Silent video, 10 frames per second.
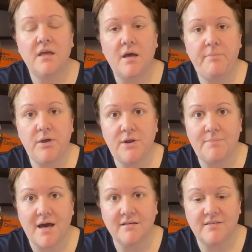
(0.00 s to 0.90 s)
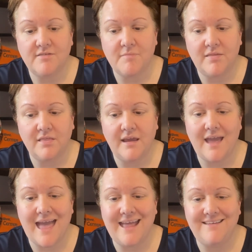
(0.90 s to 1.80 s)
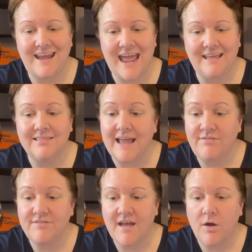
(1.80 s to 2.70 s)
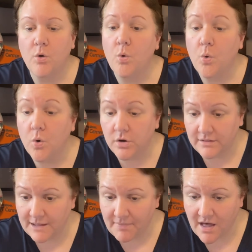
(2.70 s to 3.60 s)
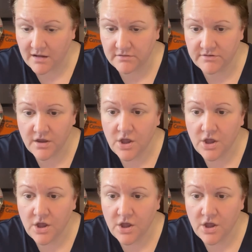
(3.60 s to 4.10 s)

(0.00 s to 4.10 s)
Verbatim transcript: a beauty box that's monthly, and a lifestyle quarterly box.